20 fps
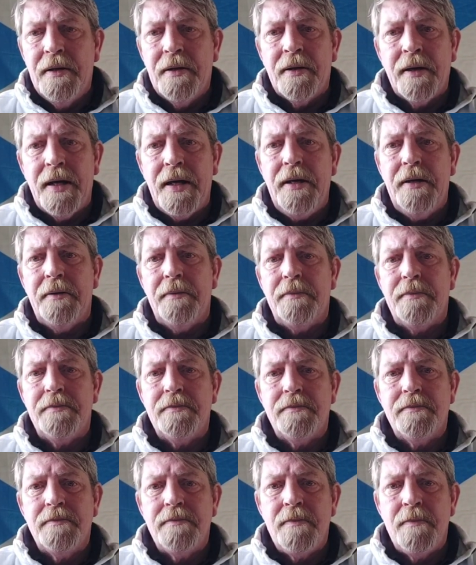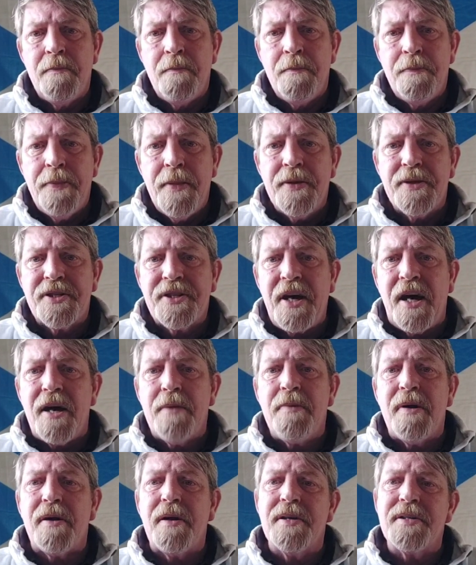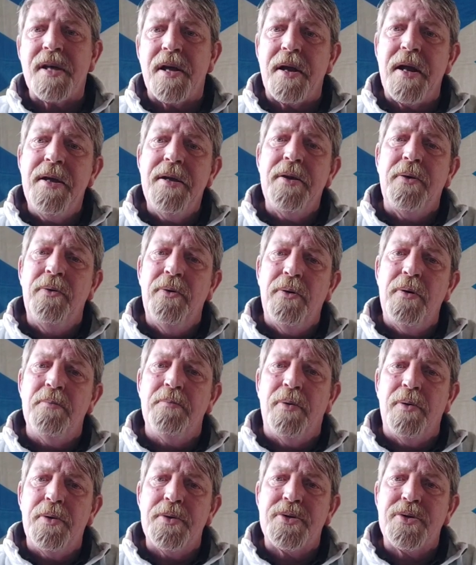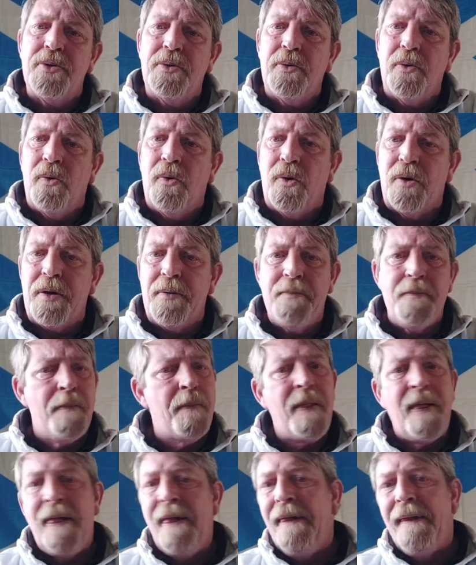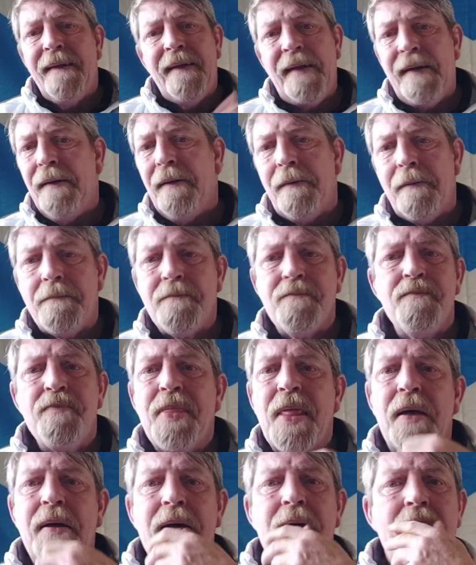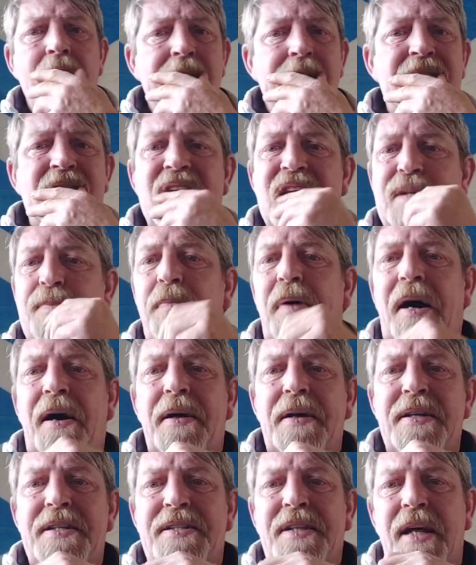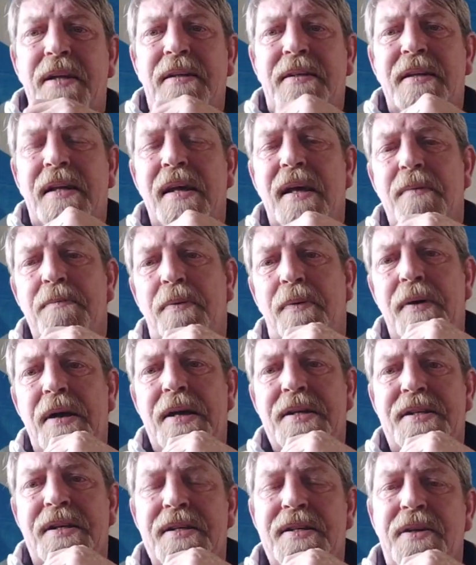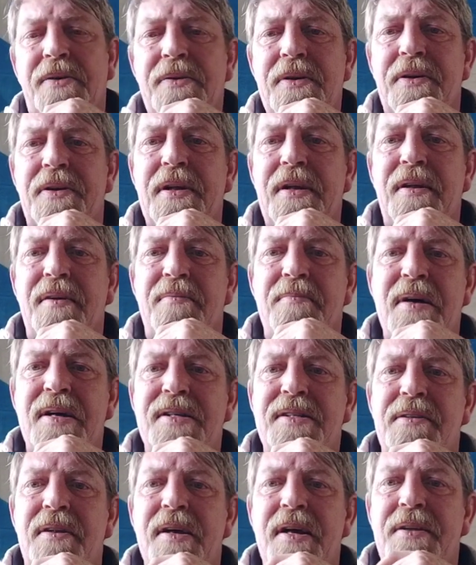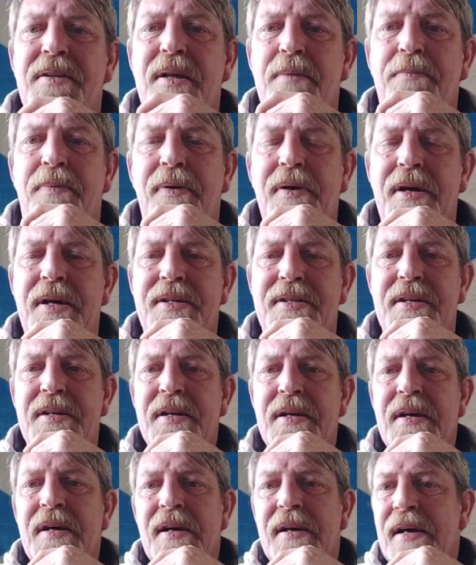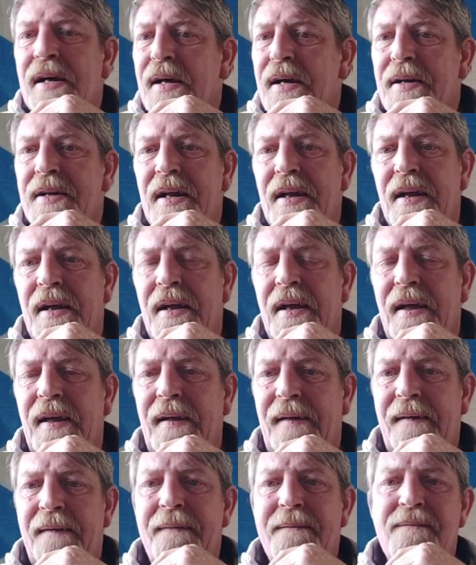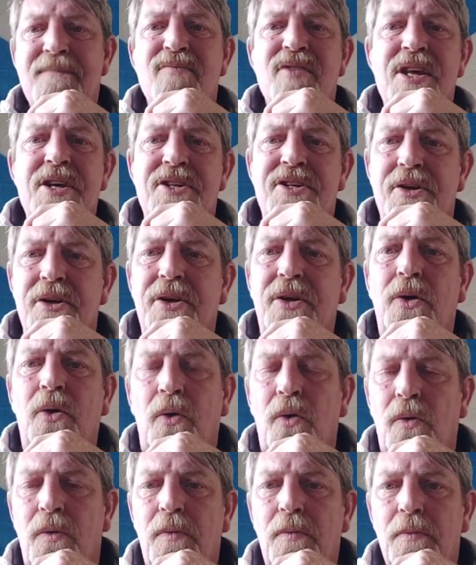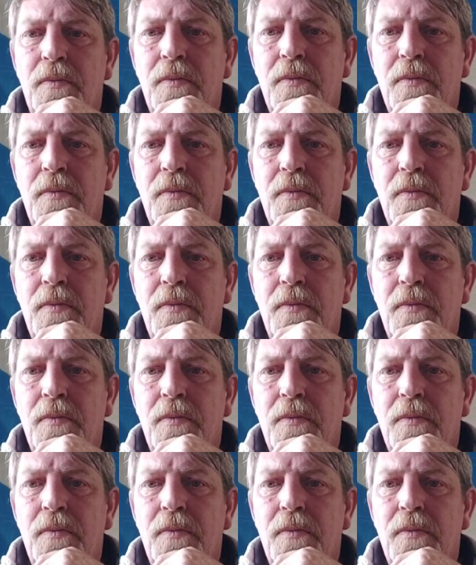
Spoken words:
Right, the Starmer has a right go at Bojo on, you know, these parties did take place, it's clear that you've misled the place, and you should go.